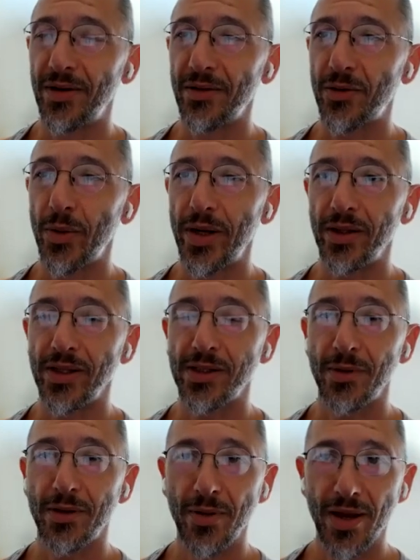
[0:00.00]
Queen
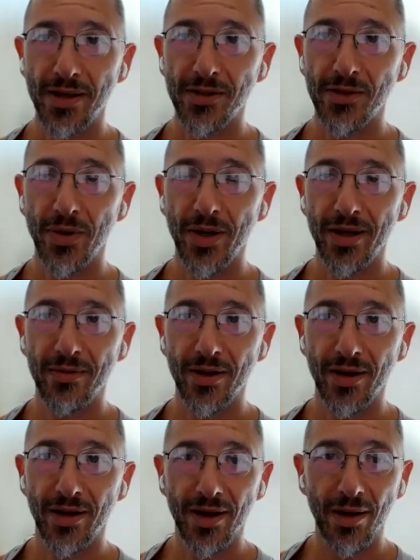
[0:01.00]
Elizabeth passed away
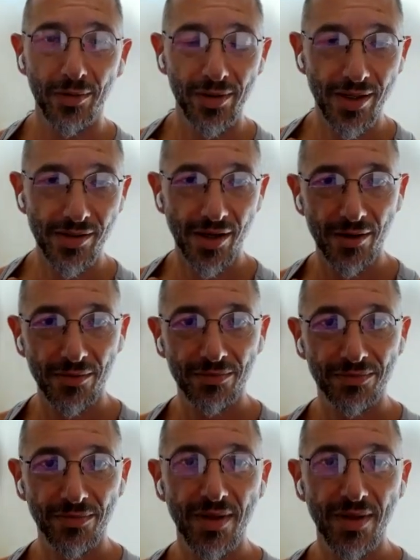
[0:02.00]
a couple days ago.